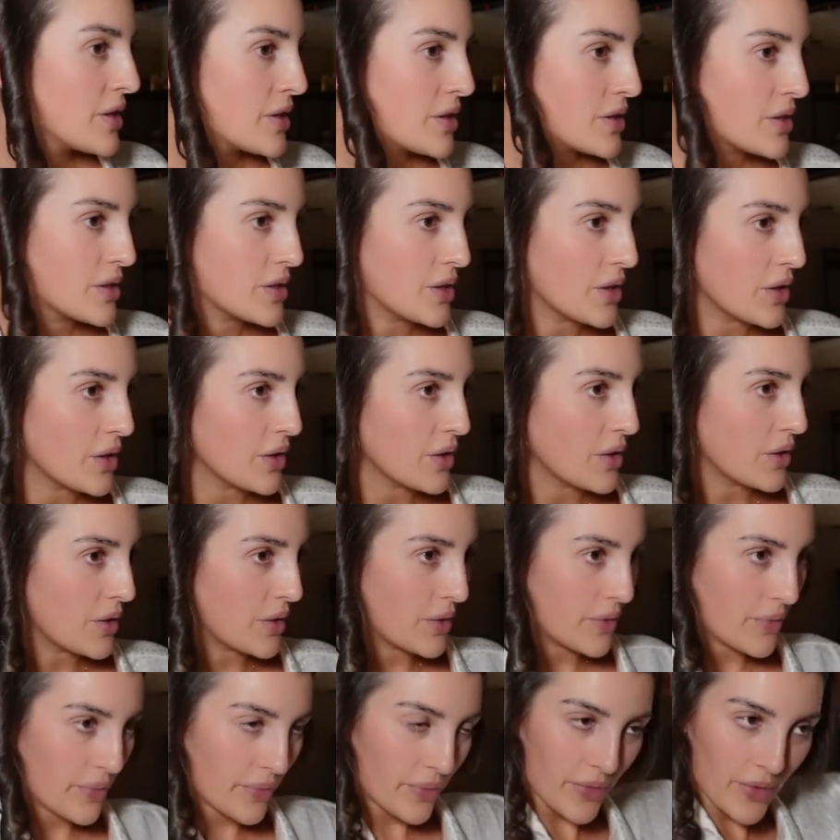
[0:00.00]

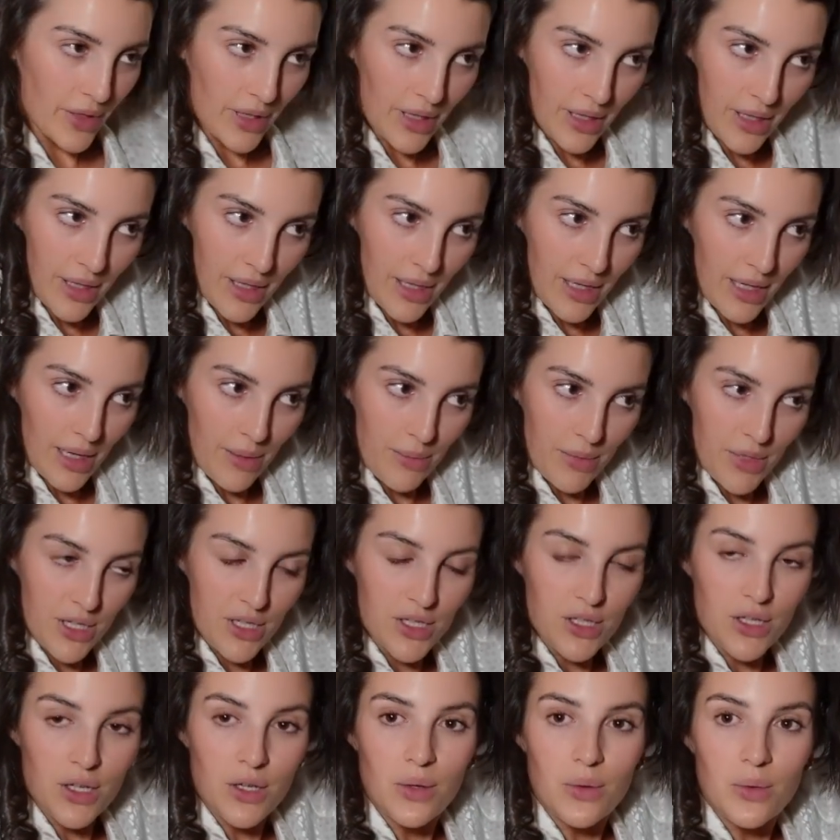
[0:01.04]
So let me
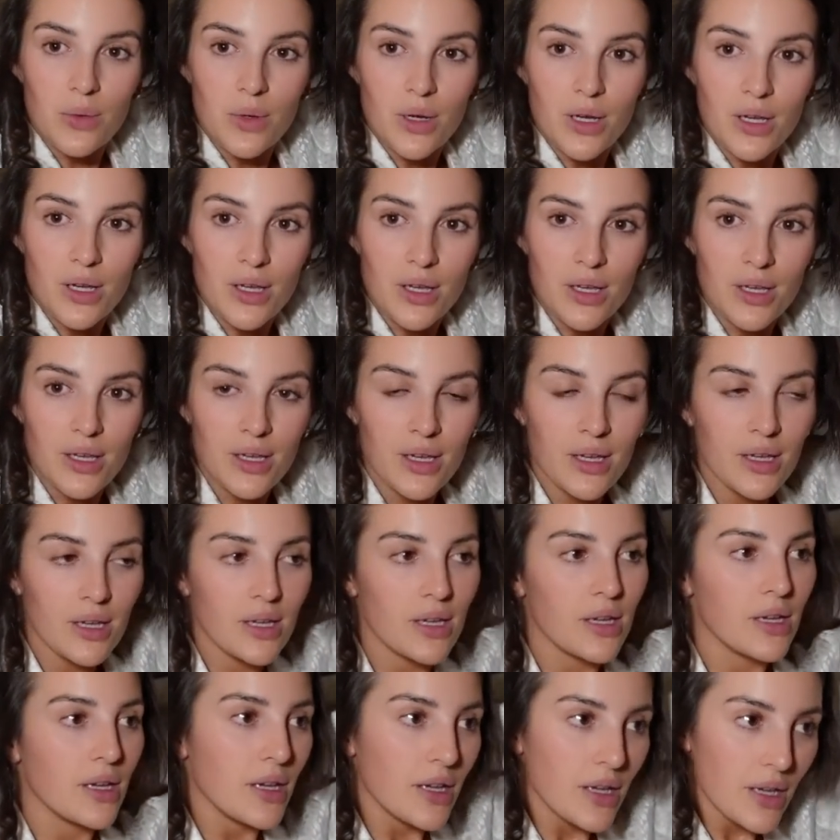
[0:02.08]
do
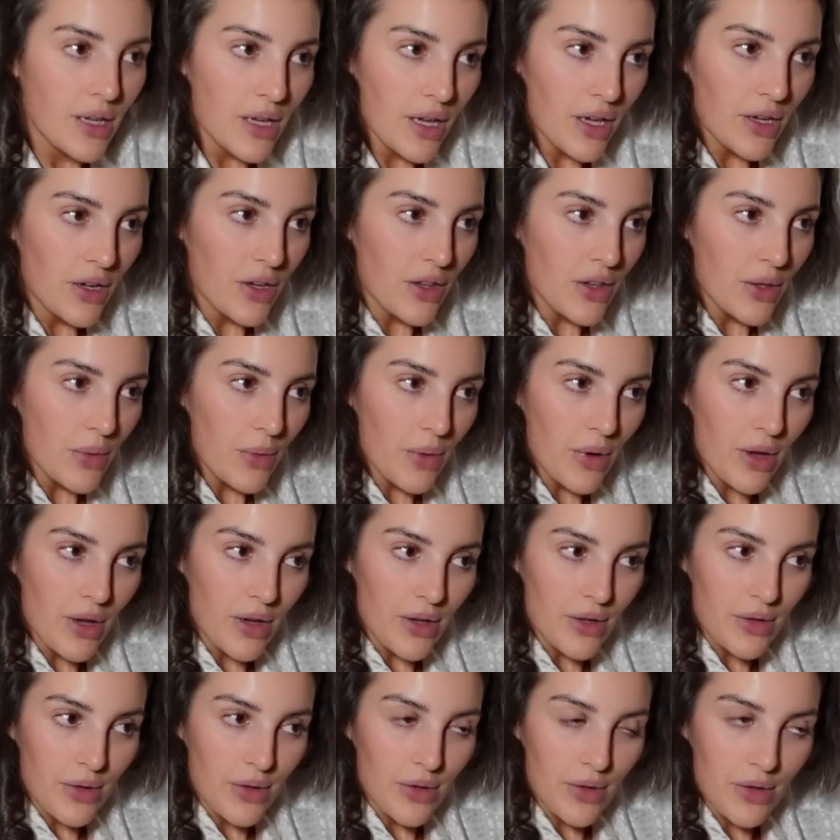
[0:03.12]
another
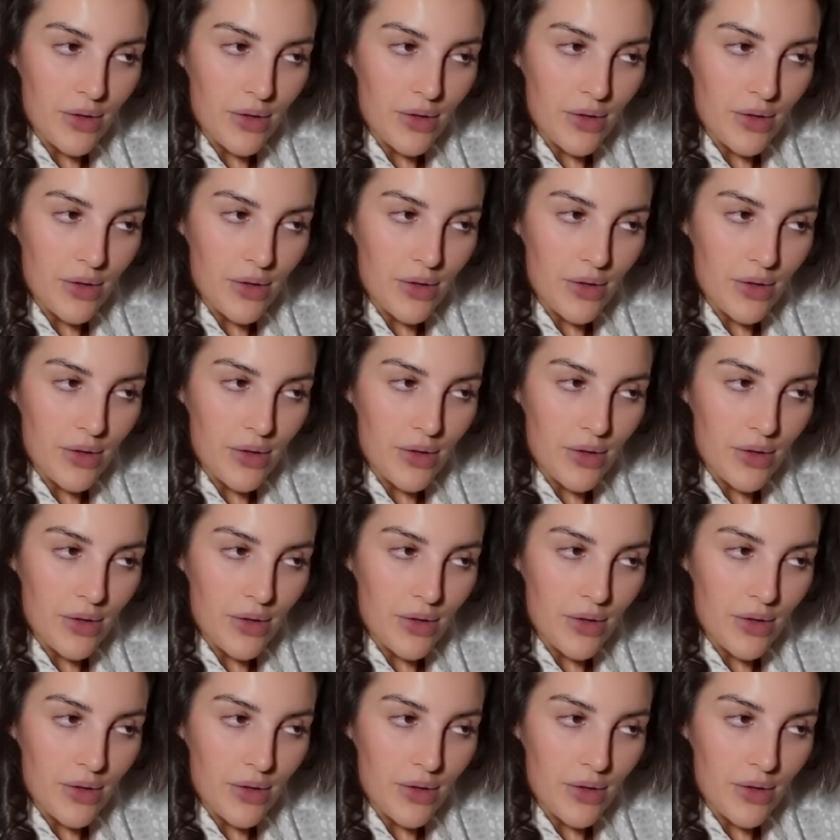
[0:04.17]
one.